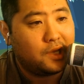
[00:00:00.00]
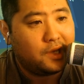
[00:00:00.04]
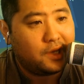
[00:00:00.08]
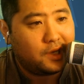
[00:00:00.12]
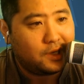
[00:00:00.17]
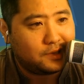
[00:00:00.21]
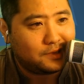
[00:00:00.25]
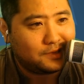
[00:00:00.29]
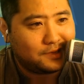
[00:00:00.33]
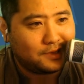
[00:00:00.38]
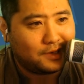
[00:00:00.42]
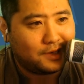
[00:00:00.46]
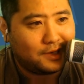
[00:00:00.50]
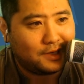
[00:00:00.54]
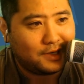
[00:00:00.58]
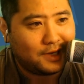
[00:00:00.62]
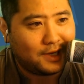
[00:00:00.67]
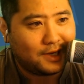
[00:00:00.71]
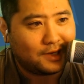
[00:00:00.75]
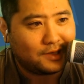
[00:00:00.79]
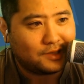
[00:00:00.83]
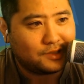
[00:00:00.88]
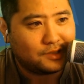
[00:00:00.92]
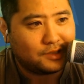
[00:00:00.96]
it's not
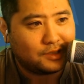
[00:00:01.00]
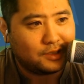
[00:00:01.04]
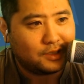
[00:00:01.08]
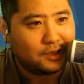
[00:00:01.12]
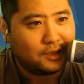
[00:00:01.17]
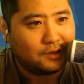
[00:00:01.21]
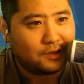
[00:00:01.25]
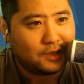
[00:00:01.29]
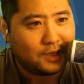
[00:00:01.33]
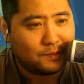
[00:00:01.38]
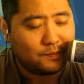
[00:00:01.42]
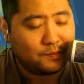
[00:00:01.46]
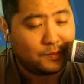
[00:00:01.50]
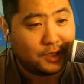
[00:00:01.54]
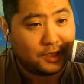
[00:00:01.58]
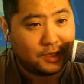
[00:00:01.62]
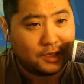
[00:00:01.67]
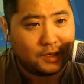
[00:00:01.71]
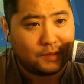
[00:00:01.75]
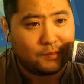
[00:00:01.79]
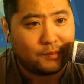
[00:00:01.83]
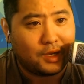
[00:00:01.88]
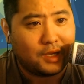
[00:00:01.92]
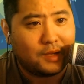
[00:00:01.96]
actually that big
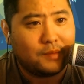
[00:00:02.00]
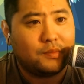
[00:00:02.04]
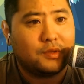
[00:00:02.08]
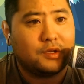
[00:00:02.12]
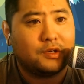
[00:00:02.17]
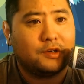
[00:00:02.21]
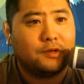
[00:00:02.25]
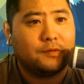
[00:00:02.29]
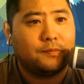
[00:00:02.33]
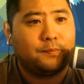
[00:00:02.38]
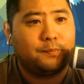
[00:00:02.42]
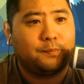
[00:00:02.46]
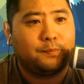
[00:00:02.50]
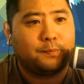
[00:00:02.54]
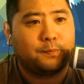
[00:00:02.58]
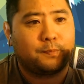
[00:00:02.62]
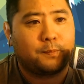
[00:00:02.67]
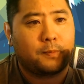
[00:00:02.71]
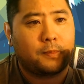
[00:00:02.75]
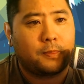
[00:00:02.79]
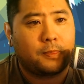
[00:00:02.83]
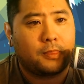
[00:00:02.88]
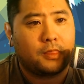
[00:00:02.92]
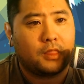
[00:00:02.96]
in my opinion.
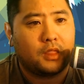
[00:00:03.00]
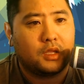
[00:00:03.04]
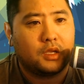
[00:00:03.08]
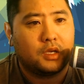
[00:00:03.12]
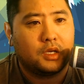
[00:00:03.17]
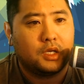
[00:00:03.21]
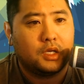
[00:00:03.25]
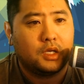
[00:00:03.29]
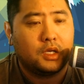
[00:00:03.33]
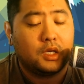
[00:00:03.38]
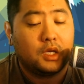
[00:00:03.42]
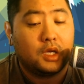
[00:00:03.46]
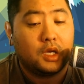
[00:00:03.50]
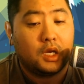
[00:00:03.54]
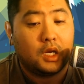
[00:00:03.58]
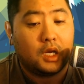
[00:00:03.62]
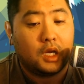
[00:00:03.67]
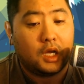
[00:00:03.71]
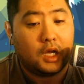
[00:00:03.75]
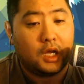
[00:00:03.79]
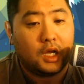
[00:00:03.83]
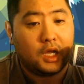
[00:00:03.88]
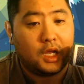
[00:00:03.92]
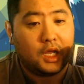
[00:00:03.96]

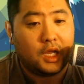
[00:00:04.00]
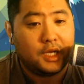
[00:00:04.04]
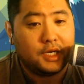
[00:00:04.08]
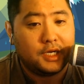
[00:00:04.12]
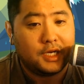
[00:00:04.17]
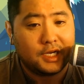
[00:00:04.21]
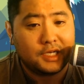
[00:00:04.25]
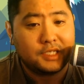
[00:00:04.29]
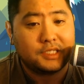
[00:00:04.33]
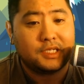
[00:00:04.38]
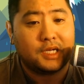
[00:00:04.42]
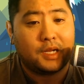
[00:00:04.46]
Next